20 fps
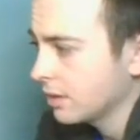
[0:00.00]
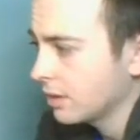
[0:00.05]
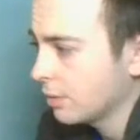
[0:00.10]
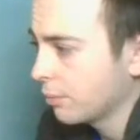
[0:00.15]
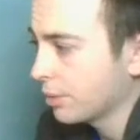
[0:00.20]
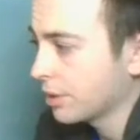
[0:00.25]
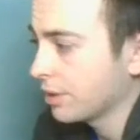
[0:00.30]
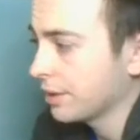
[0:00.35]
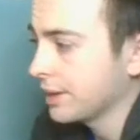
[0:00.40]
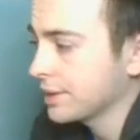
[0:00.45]

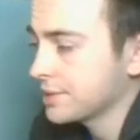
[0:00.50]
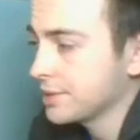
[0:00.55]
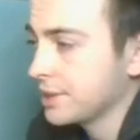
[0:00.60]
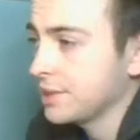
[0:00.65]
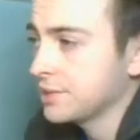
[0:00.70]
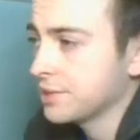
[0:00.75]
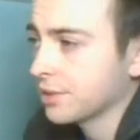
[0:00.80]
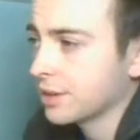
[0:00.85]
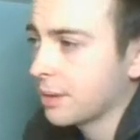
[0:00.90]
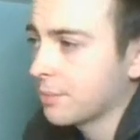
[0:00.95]
Winner gets
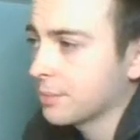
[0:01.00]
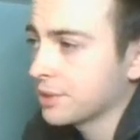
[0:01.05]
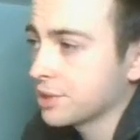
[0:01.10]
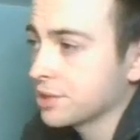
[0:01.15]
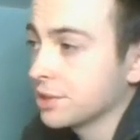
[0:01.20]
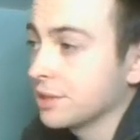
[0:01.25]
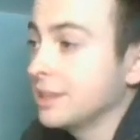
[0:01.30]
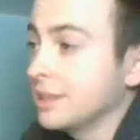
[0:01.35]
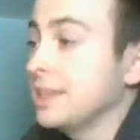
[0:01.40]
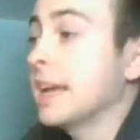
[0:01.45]
easier
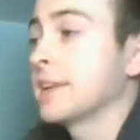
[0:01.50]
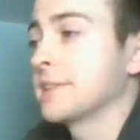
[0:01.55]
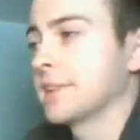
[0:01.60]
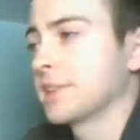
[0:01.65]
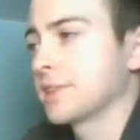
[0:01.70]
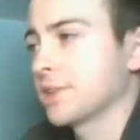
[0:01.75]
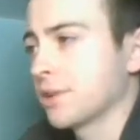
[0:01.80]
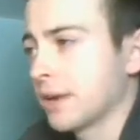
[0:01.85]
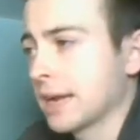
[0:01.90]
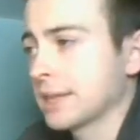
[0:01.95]
competition. Yes,
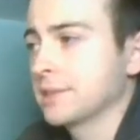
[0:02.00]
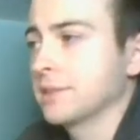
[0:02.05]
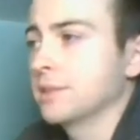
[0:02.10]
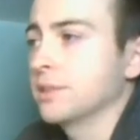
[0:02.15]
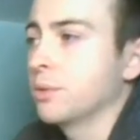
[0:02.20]
that's correct.